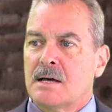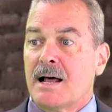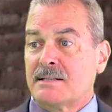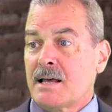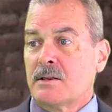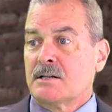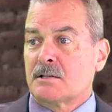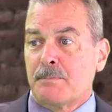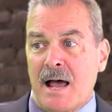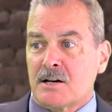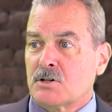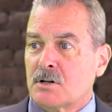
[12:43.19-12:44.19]
That's how these
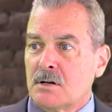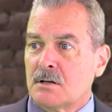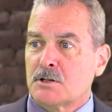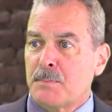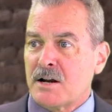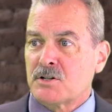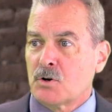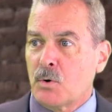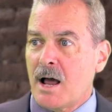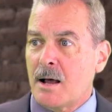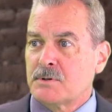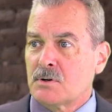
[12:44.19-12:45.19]
smash and
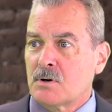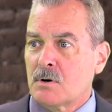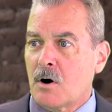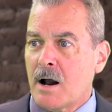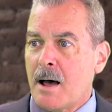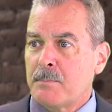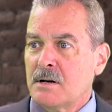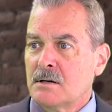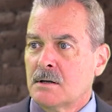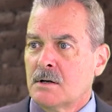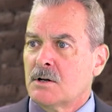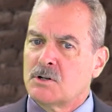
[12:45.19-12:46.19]
grabs are
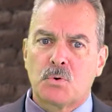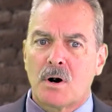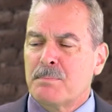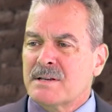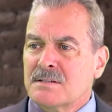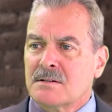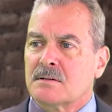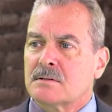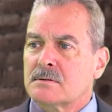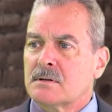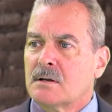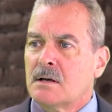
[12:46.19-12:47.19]
happening to our businesses.